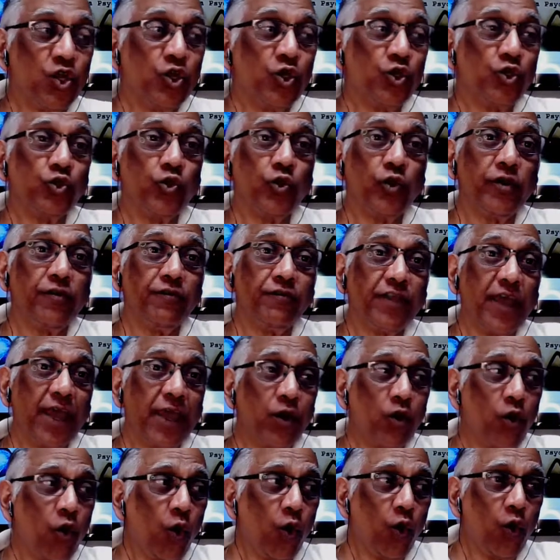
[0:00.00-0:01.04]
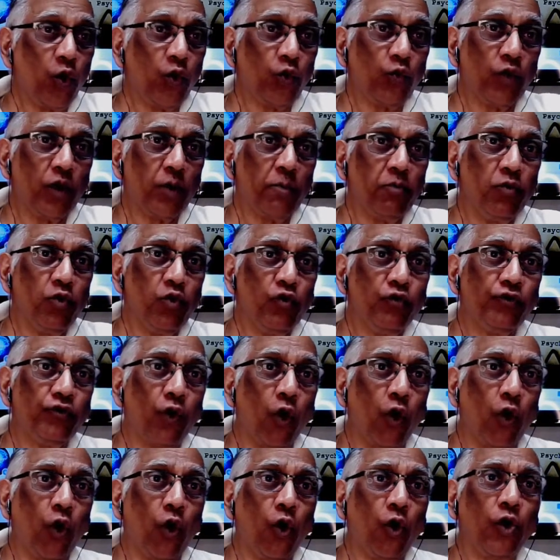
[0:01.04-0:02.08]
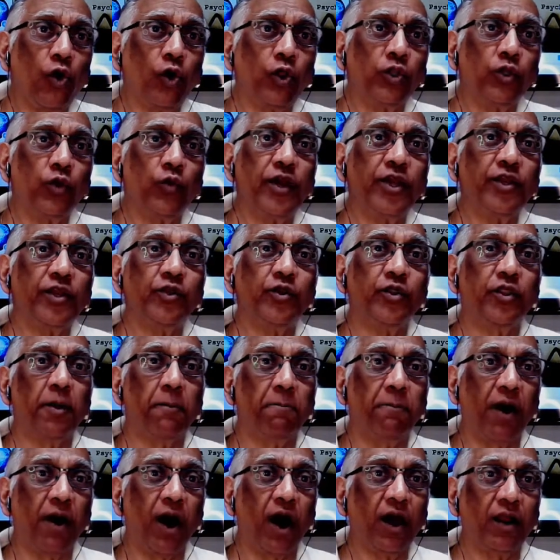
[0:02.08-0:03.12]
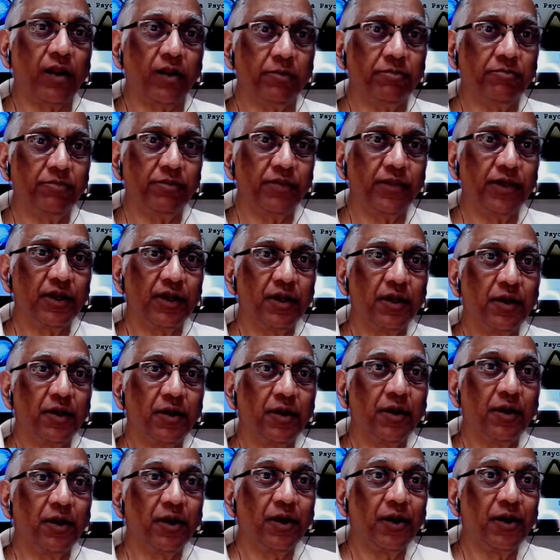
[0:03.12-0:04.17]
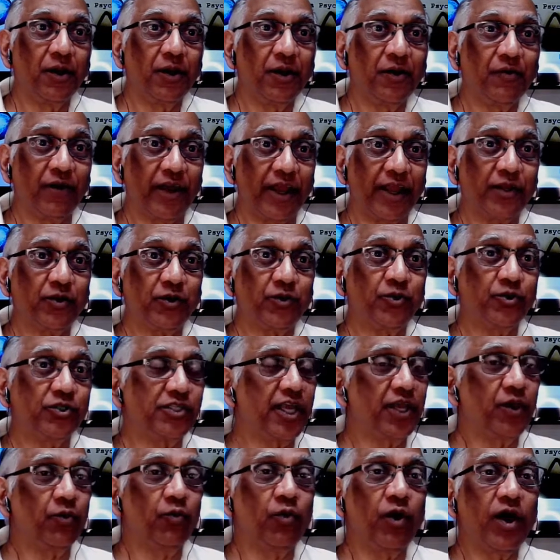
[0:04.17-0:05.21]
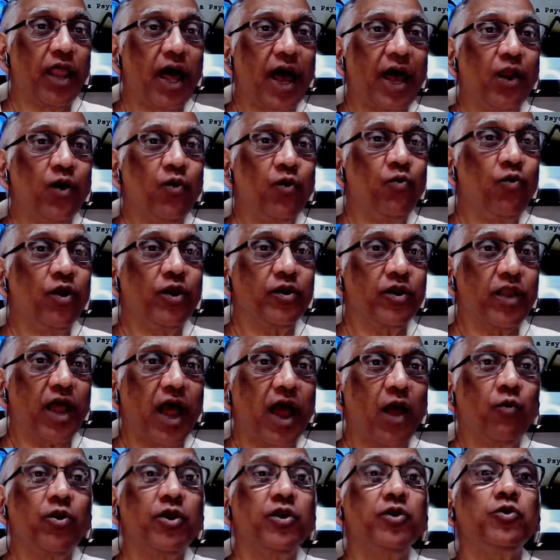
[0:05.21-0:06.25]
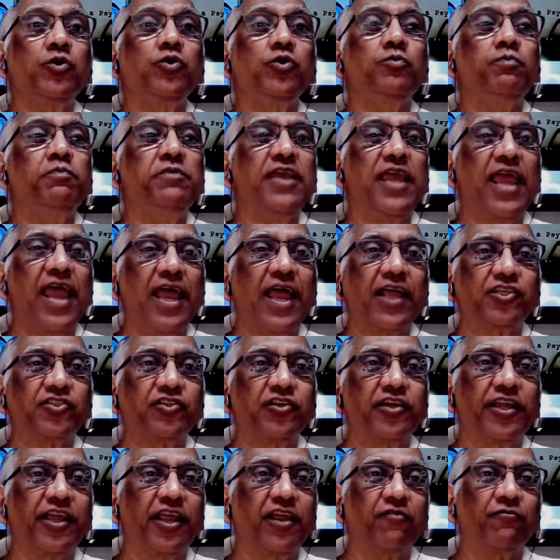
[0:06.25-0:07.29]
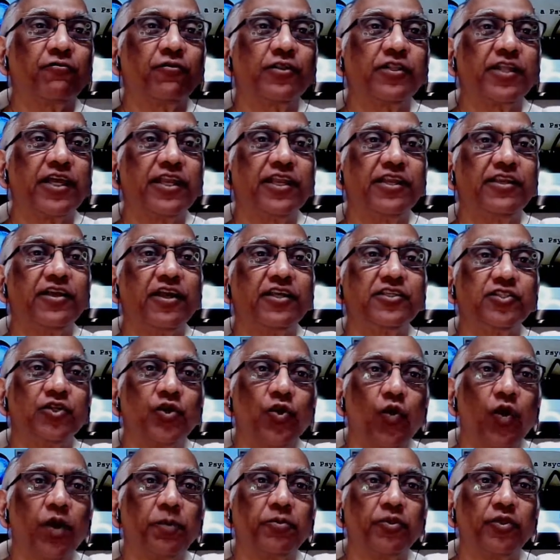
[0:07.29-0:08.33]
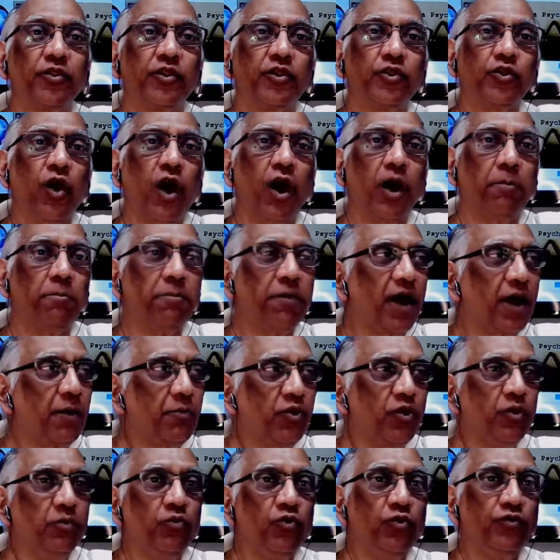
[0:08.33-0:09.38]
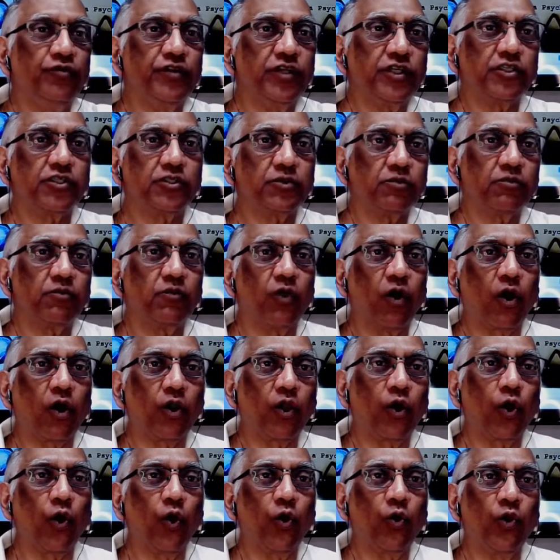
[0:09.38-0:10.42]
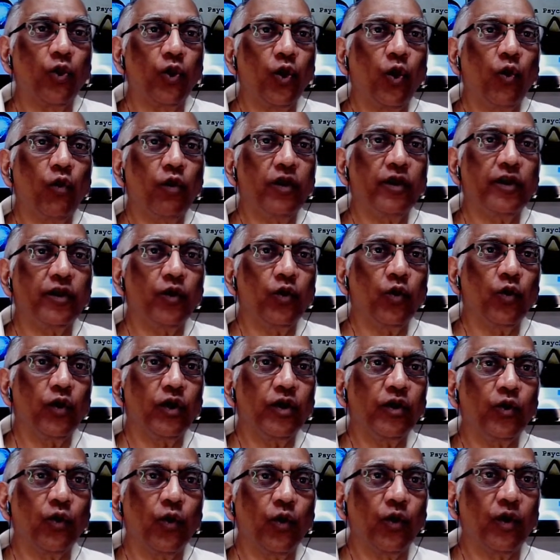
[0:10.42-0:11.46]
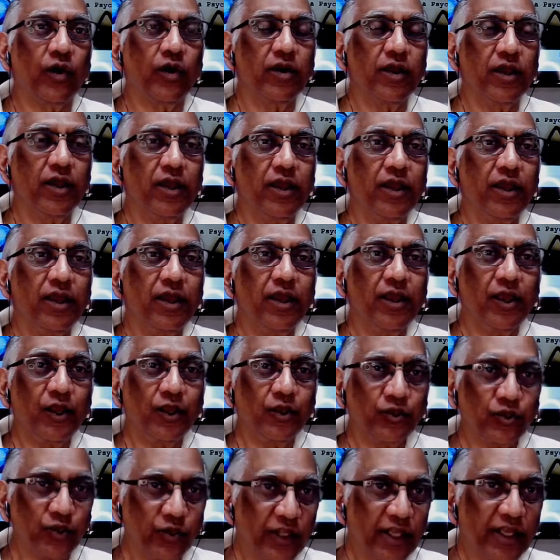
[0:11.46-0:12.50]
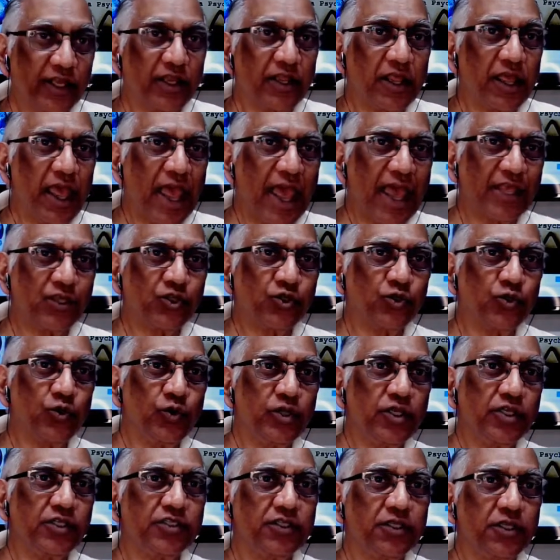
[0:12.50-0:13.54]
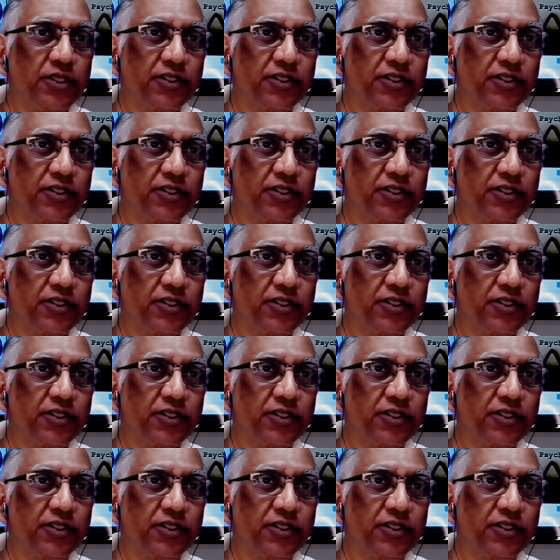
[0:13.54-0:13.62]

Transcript: So if that hole were moved all the way to the bottom, oh. right, to yeah. say, well, I don't want, I want to be extra careful that it doesn't go up to the top. I'm going to move this hole lower and lower and lower so that as soon as the